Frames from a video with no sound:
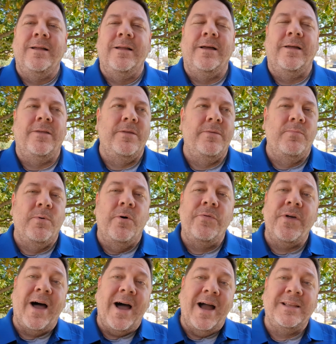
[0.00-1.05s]
Uh, both
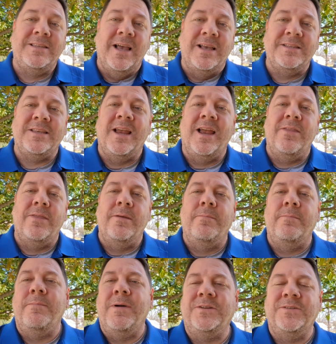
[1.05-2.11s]
the eye test and the
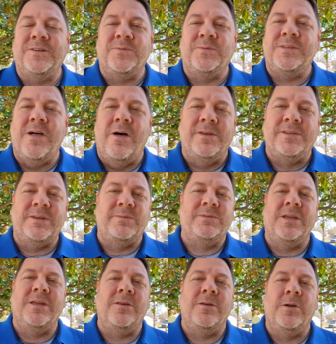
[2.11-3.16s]
metrics were telling us he was
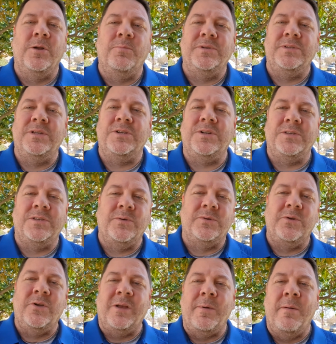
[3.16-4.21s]
getting good position, so it
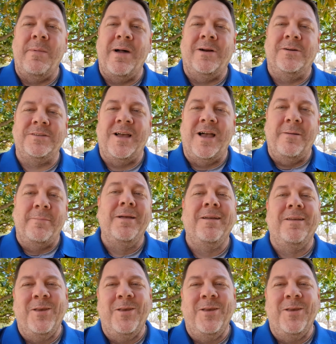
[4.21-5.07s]
was only going to be a matter of time.